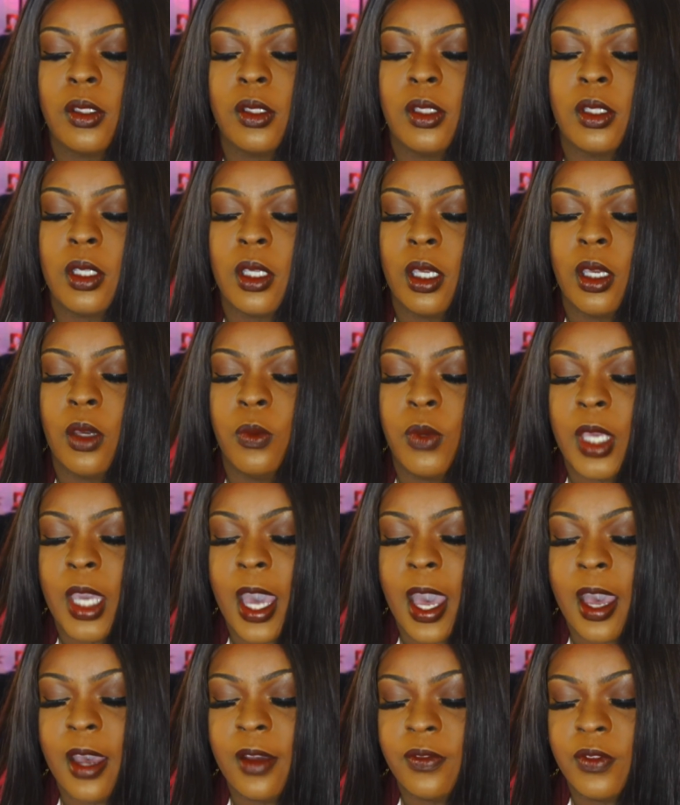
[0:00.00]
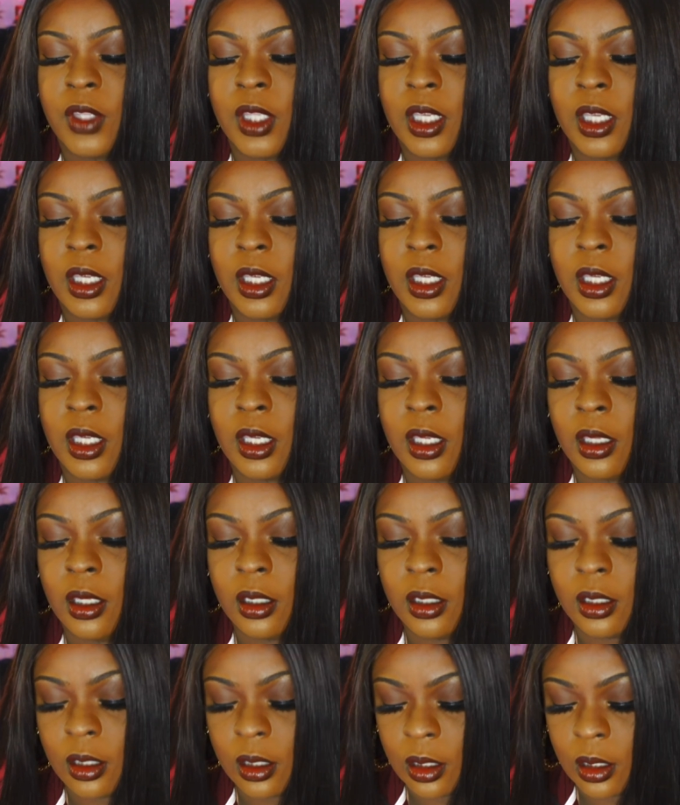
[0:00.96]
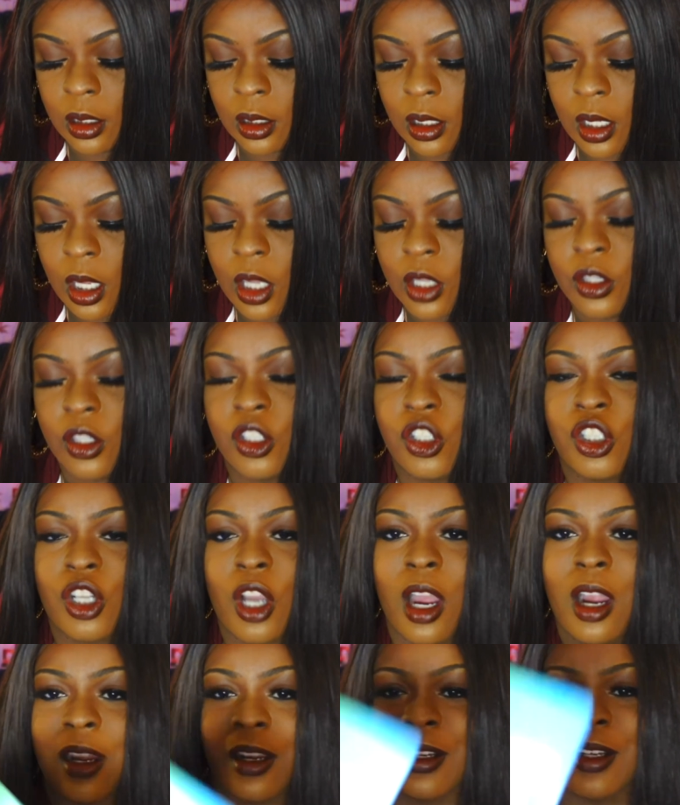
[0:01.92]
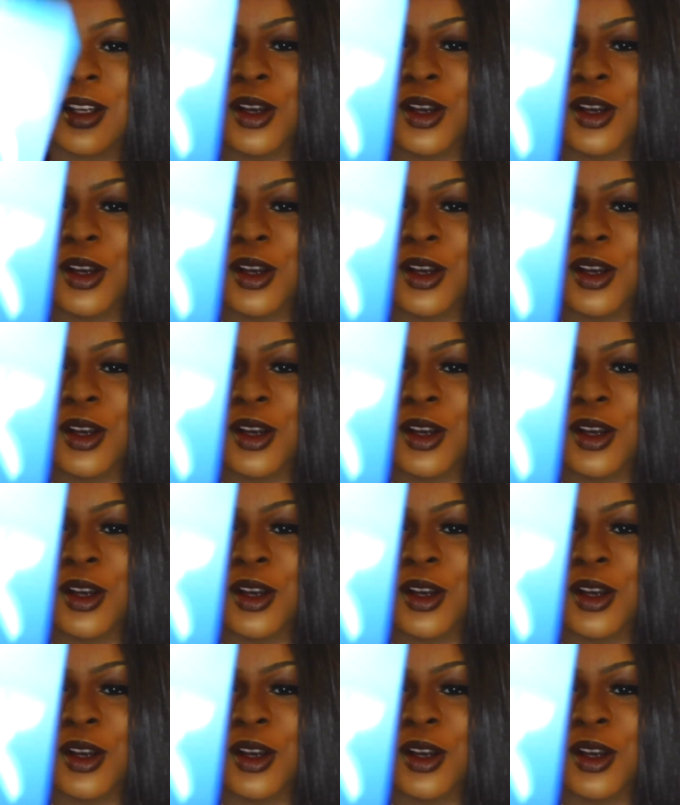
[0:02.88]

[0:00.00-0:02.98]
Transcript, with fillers: see. We have the, the shark.